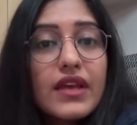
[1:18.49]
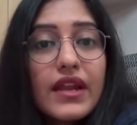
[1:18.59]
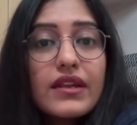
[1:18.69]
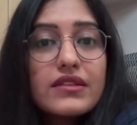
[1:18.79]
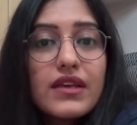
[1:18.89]

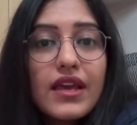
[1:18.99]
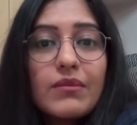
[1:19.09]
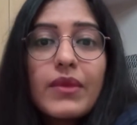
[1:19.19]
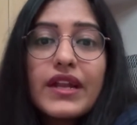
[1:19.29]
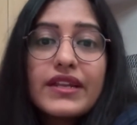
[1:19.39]
and
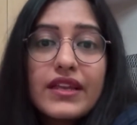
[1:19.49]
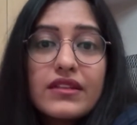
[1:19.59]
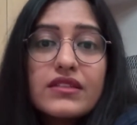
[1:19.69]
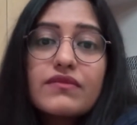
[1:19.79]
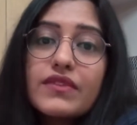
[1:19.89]
Design by
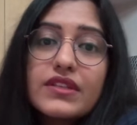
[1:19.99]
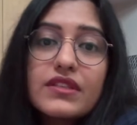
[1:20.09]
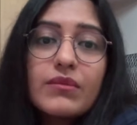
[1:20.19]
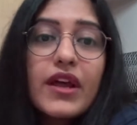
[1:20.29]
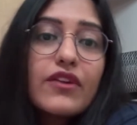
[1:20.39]
Dennis,
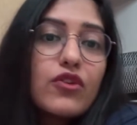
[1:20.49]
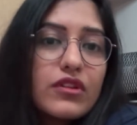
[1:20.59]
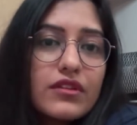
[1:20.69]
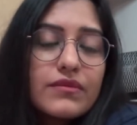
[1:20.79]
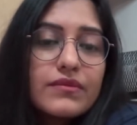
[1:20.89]
Wixom and
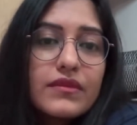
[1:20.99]
Roth.